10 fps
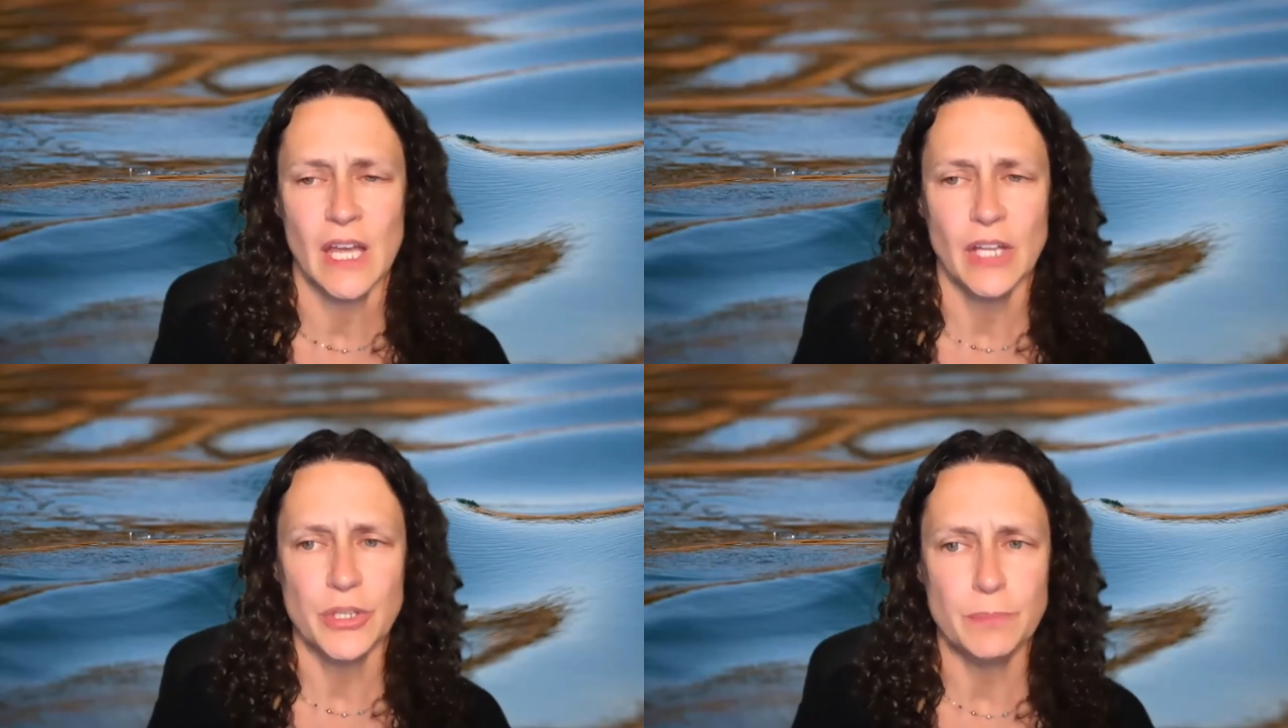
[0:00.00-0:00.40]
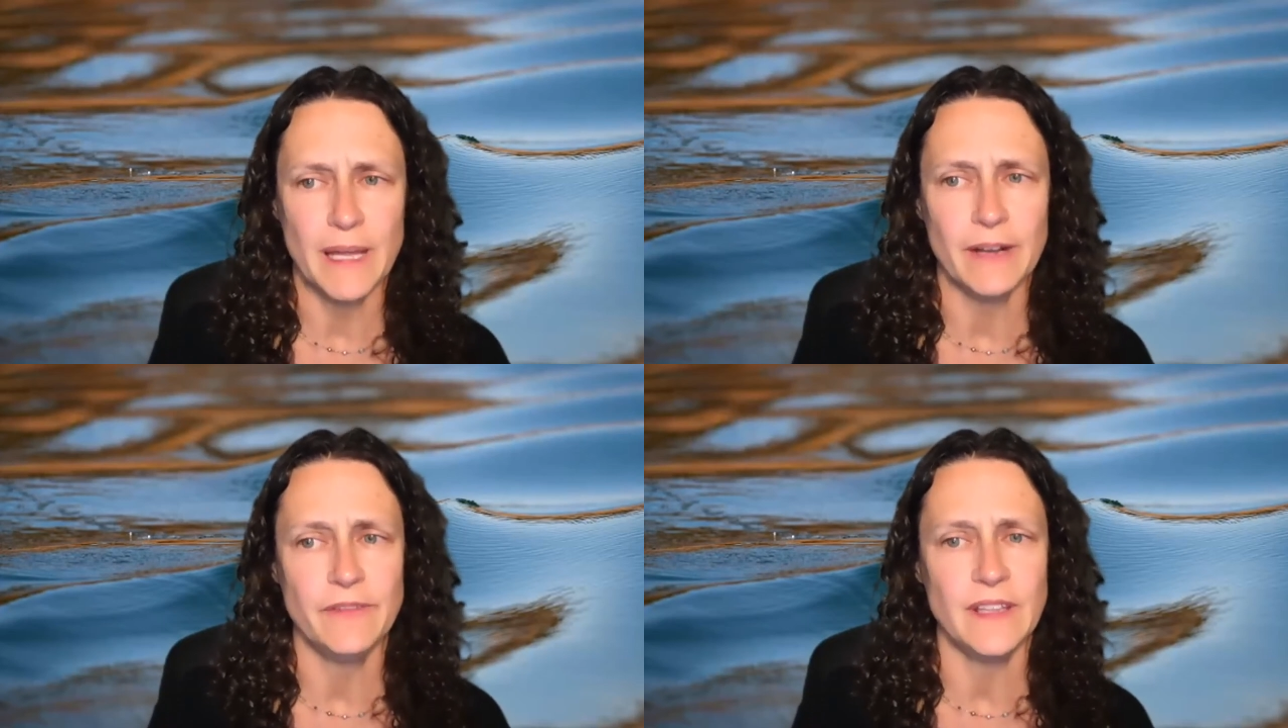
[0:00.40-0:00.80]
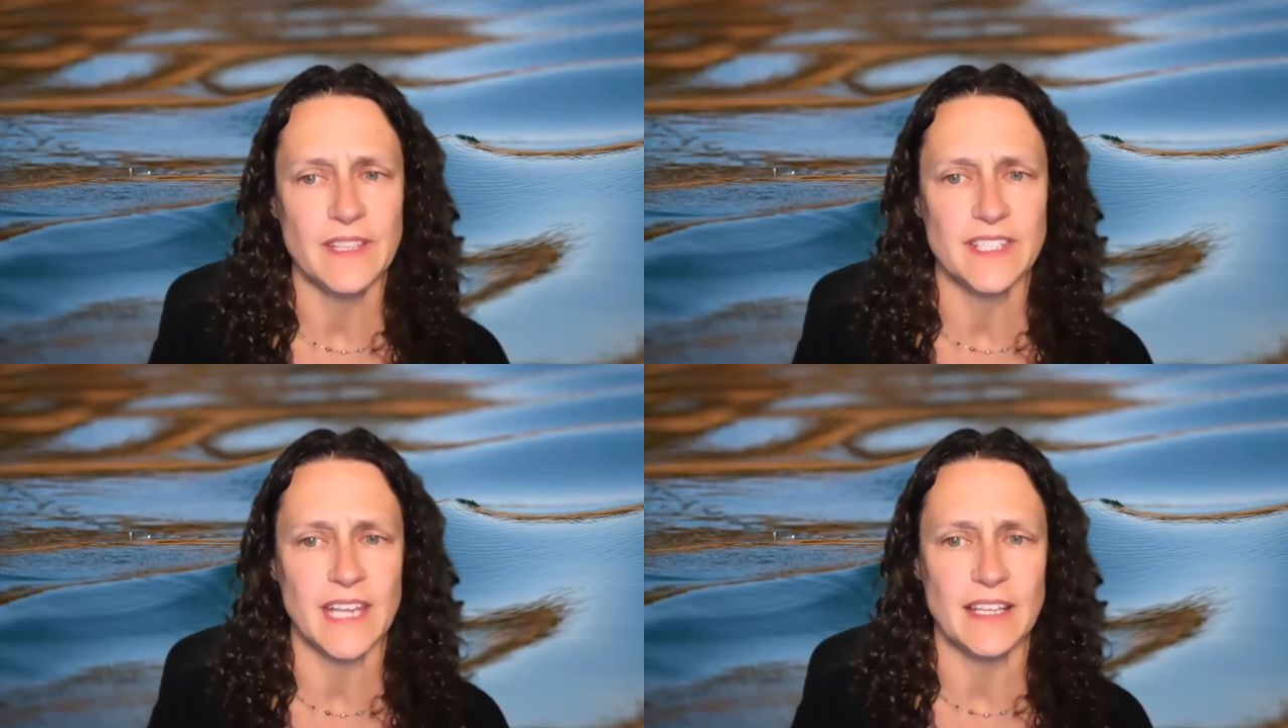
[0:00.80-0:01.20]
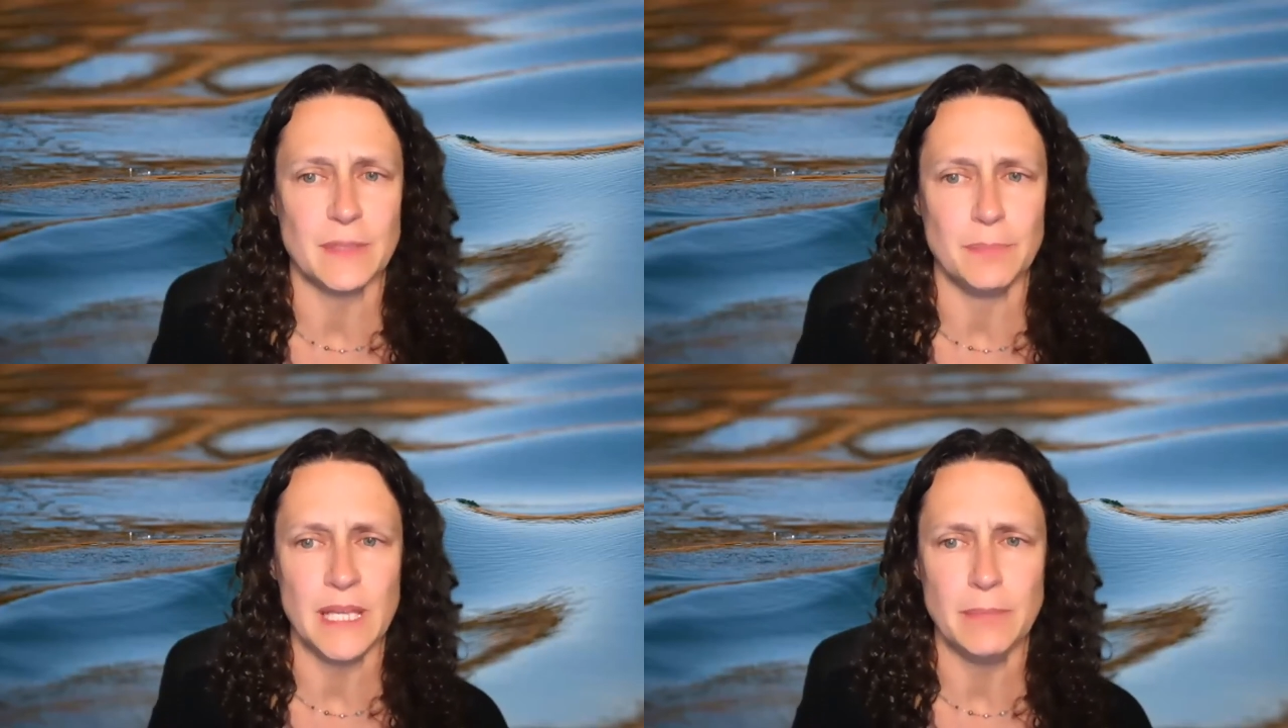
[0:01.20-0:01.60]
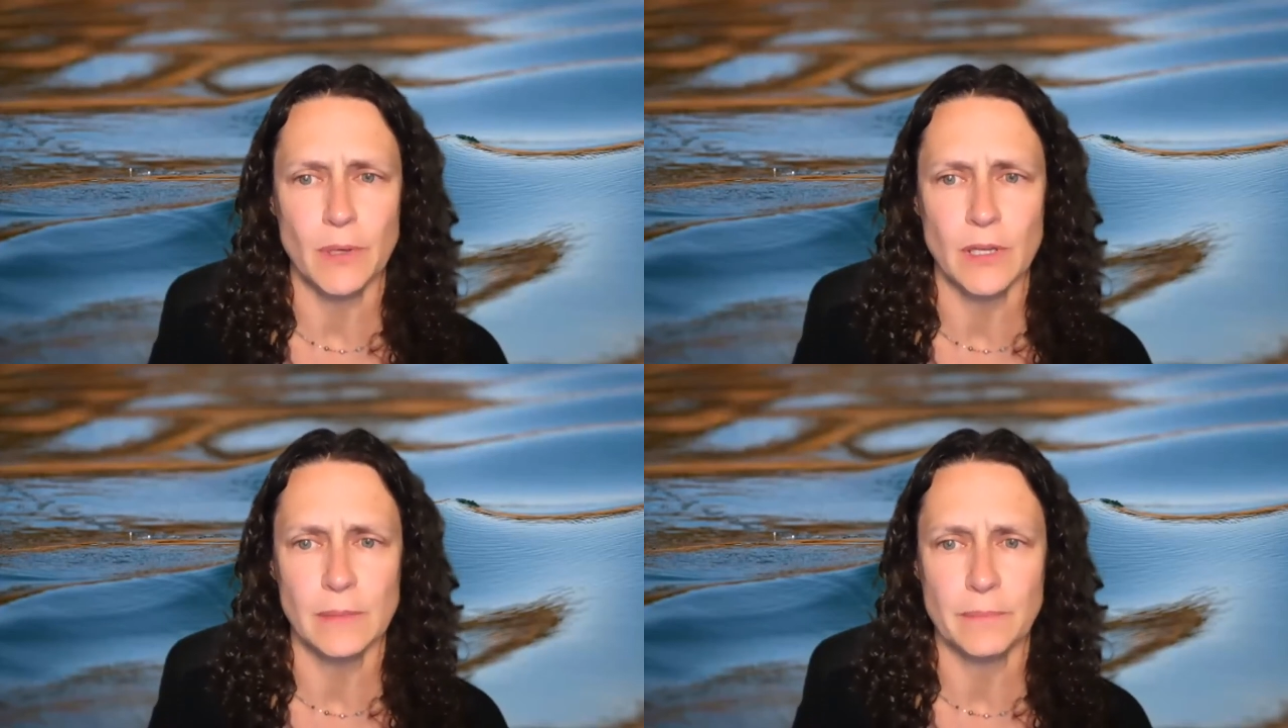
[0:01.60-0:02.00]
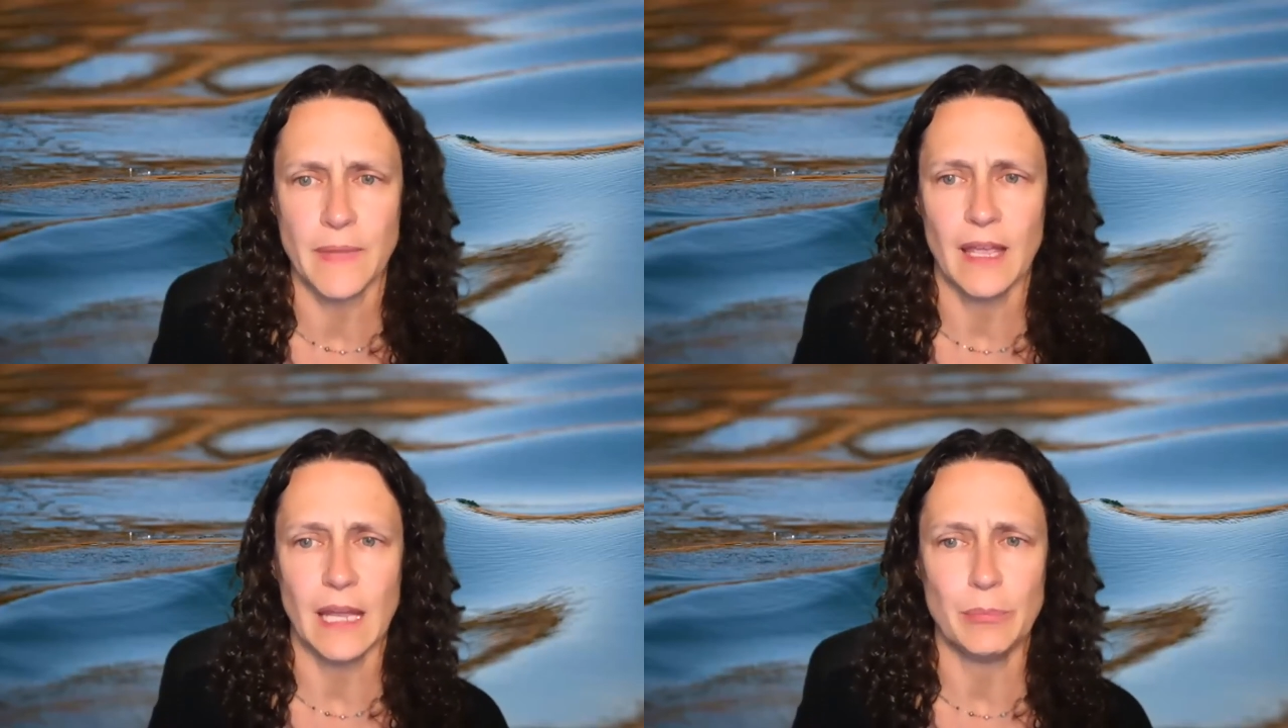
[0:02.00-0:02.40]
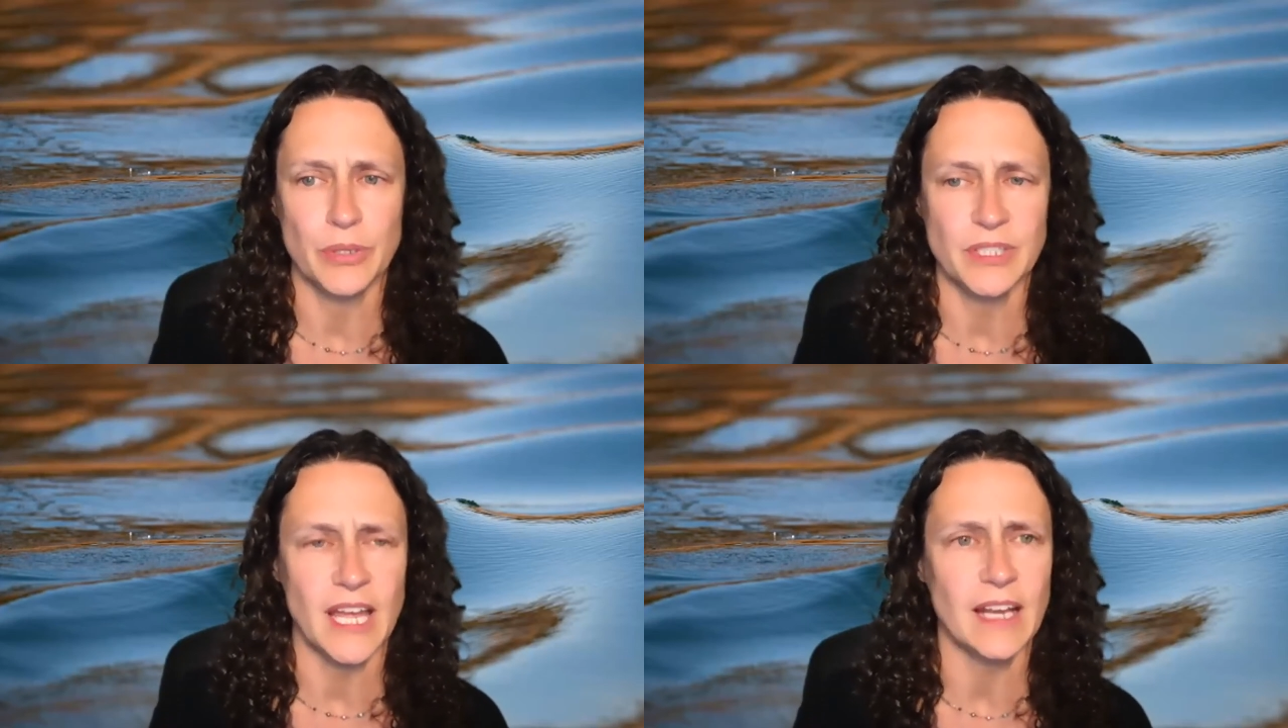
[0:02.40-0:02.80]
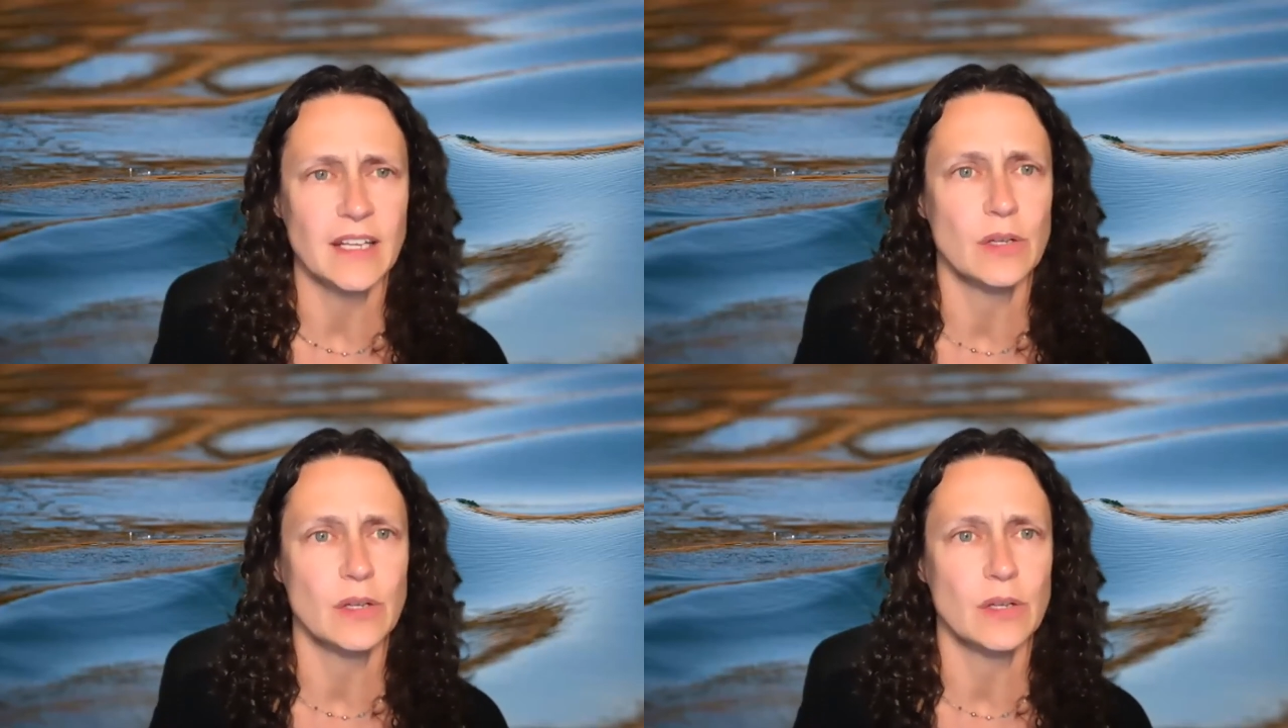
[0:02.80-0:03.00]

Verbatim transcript: to benefit the state's people and protect,